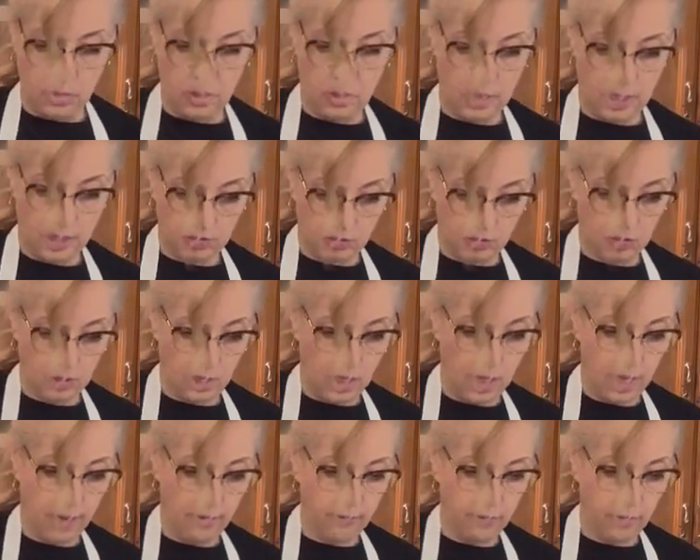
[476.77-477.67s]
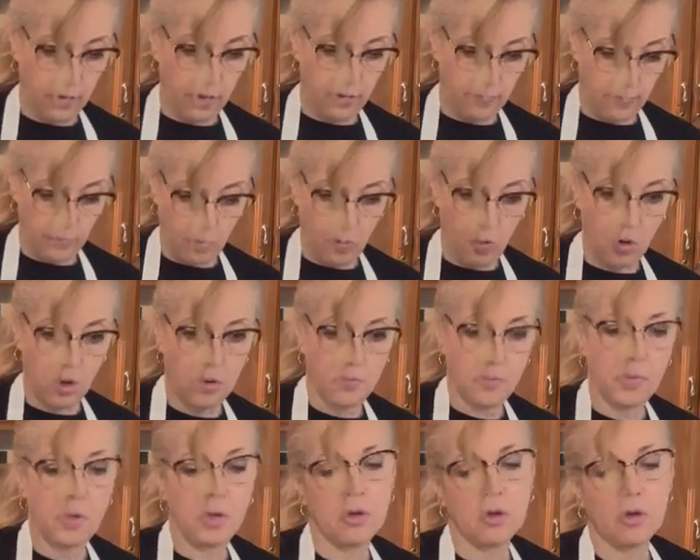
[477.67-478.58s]
that's a 1/2 cup of
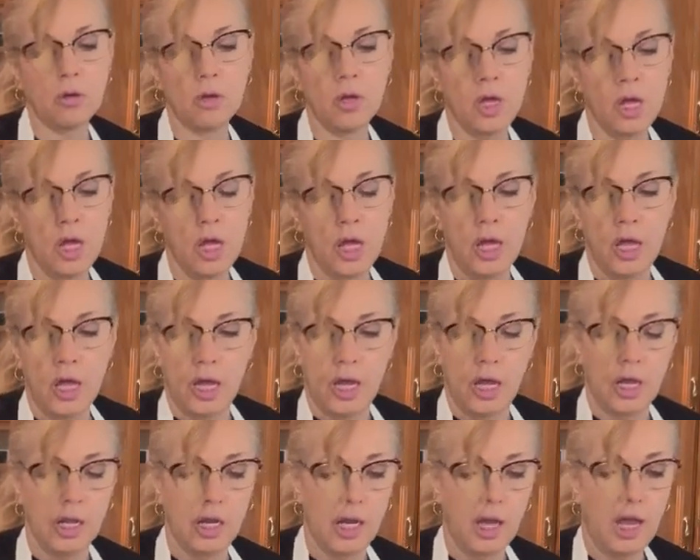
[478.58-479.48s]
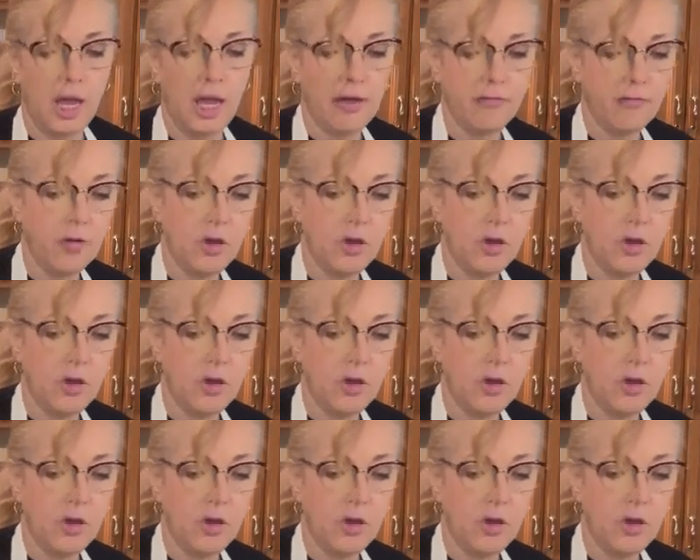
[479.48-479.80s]
cornmeal, and a 1/2